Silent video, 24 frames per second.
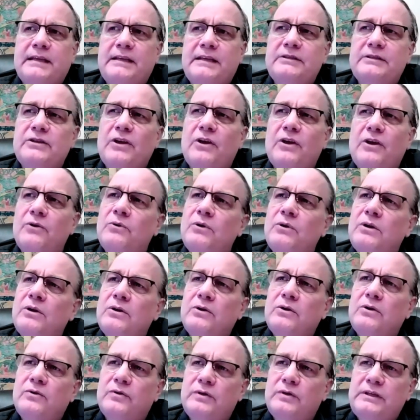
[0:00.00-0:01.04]
And so
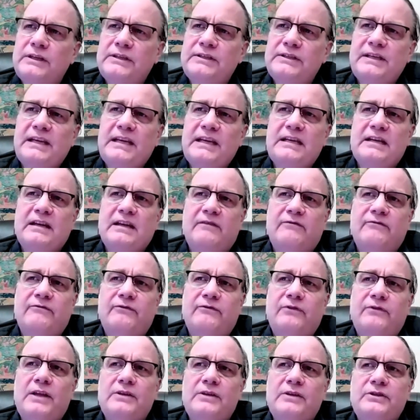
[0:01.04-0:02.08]
we just need to
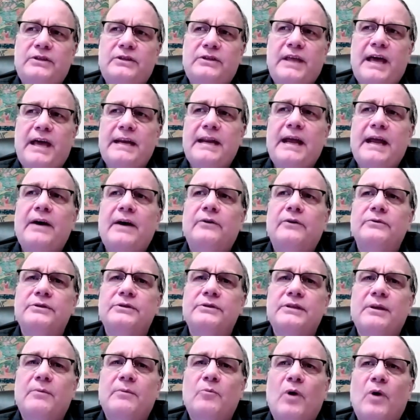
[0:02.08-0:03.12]
flush that out
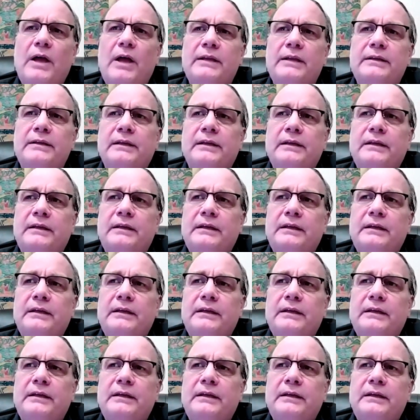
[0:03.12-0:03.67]
somewhat.